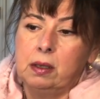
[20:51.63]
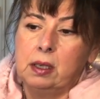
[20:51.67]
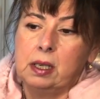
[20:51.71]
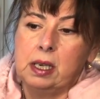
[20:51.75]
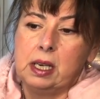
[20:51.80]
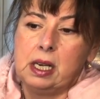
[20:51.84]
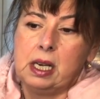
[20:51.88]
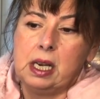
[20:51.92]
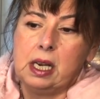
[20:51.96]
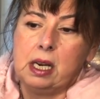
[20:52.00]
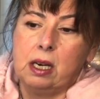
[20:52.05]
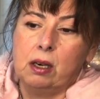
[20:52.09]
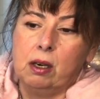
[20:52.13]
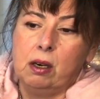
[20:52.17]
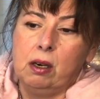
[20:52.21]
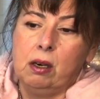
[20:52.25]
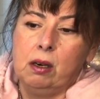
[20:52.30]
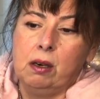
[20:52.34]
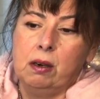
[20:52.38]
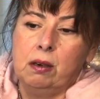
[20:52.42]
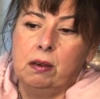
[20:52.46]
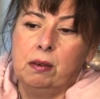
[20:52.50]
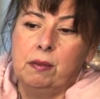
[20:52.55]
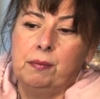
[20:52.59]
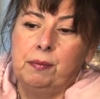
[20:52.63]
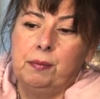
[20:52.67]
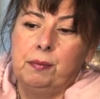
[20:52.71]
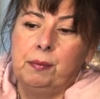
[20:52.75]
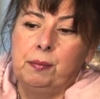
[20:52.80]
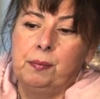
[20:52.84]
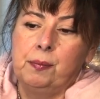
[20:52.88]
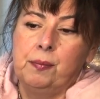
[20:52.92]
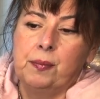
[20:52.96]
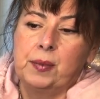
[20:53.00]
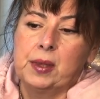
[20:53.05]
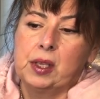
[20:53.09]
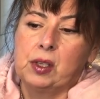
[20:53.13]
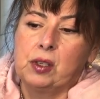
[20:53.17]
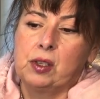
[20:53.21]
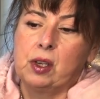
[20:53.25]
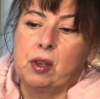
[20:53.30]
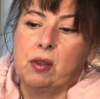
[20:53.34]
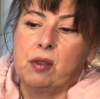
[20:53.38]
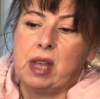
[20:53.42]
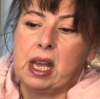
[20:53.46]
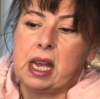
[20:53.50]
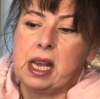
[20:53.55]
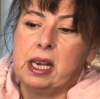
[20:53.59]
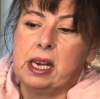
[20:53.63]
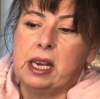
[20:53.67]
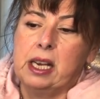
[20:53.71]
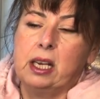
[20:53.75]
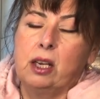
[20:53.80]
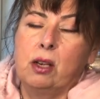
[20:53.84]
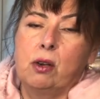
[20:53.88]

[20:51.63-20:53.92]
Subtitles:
here so that it